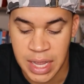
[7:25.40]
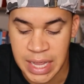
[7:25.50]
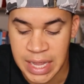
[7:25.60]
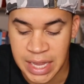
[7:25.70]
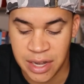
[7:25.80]

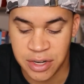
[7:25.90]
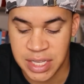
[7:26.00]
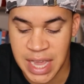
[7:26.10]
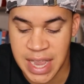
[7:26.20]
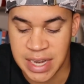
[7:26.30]
Here's
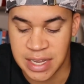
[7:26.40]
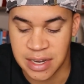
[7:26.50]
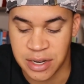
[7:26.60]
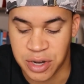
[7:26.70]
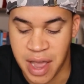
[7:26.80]
the idea
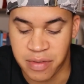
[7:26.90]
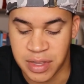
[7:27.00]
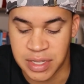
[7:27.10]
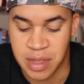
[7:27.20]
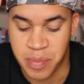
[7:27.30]
to travel
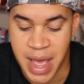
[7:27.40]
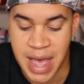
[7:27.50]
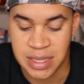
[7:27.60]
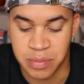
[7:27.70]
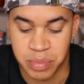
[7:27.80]
into the
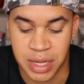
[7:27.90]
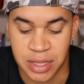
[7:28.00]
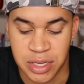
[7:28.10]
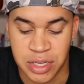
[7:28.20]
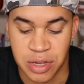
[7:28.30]
past and pluck
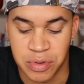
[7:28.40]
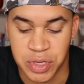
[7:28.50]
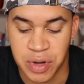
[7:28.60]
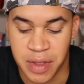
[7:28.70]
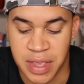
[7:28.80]
the stones
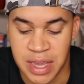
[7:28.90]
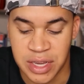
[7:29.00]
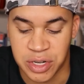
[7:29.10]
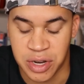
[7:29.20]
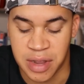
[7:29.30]
throughout the
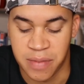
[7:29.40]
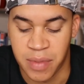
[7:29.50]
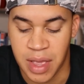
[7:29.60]
history